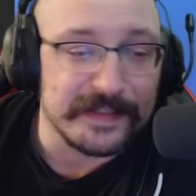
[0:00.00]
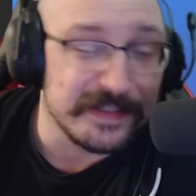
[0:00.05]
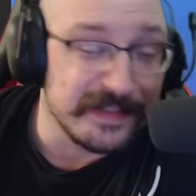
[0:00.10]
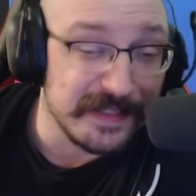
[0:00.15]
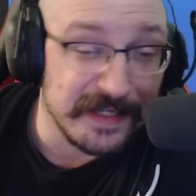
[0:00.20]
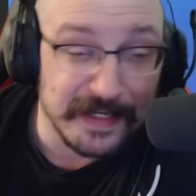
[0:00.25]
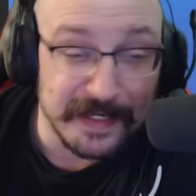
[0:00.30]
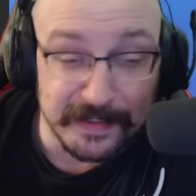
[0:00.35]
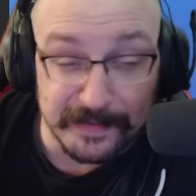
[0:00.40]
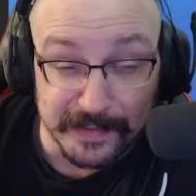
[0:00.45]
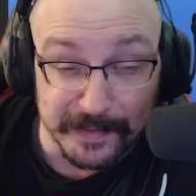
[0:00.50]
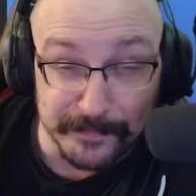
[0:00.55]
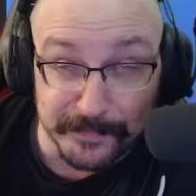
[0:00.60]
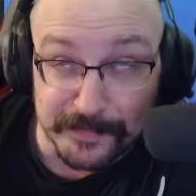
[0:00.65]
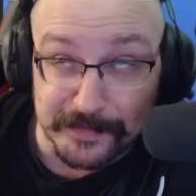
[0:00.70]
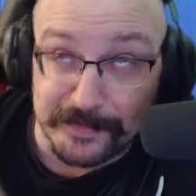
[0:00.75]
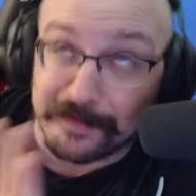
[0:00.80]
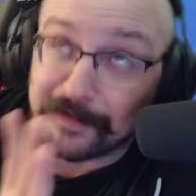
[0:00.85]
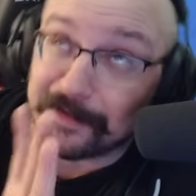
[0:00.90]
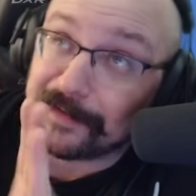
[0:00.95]
It's not end game.
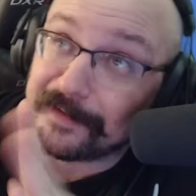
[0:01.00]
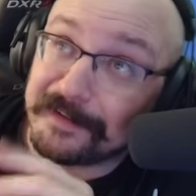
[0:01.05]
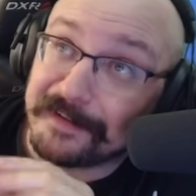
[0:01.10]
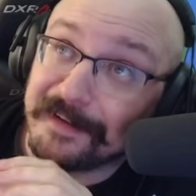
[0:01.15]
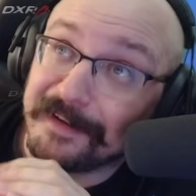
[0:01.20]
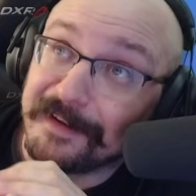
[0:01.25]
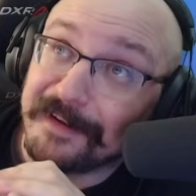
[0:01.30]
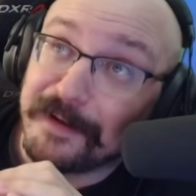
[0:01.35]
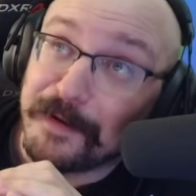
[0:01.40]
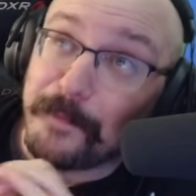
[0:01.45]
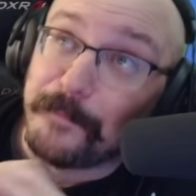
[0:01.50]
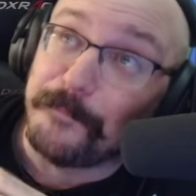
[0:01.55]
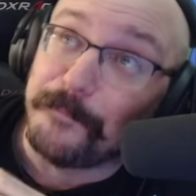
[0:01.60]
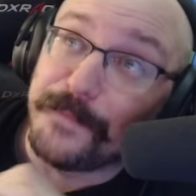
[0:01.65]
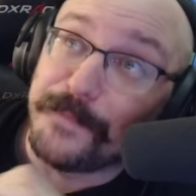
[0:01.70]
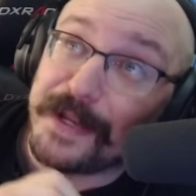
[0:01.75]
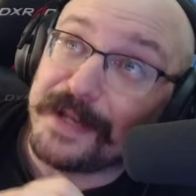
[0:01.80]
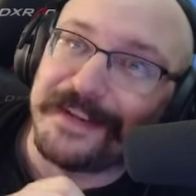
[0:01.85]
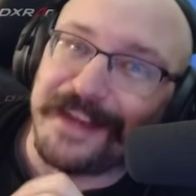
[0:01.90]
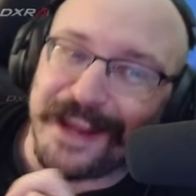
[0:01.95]
It's like
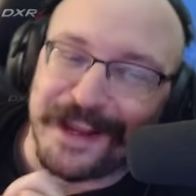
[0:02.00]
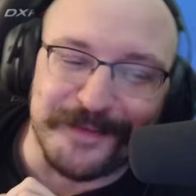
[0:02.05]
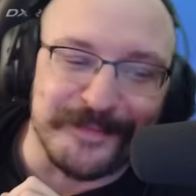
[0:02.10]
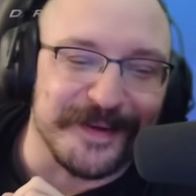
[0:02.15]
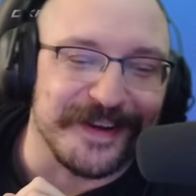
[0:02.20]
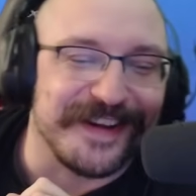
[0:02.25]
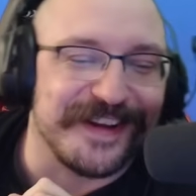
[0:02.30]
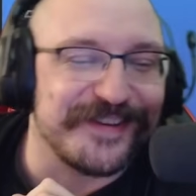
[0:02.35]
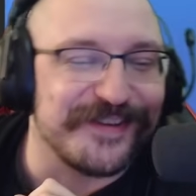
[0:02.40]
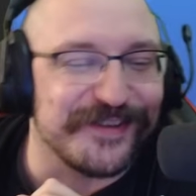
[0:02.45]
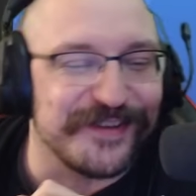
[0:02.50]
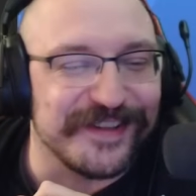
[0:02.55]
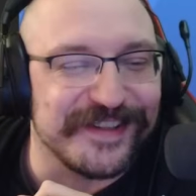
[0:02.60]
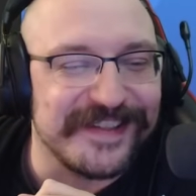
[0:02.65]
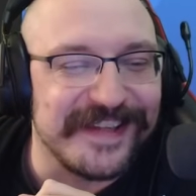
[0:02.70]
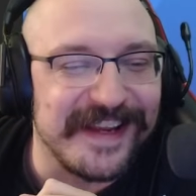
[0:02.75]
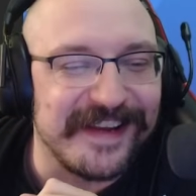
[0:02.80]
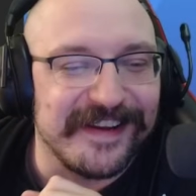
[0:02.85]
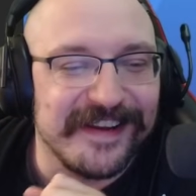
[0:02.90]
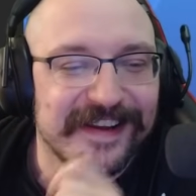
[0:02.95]
mid game, I guess you could
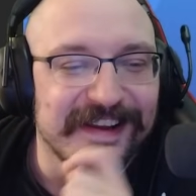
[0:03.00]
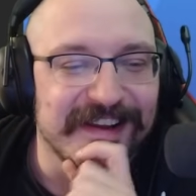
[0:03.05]
say.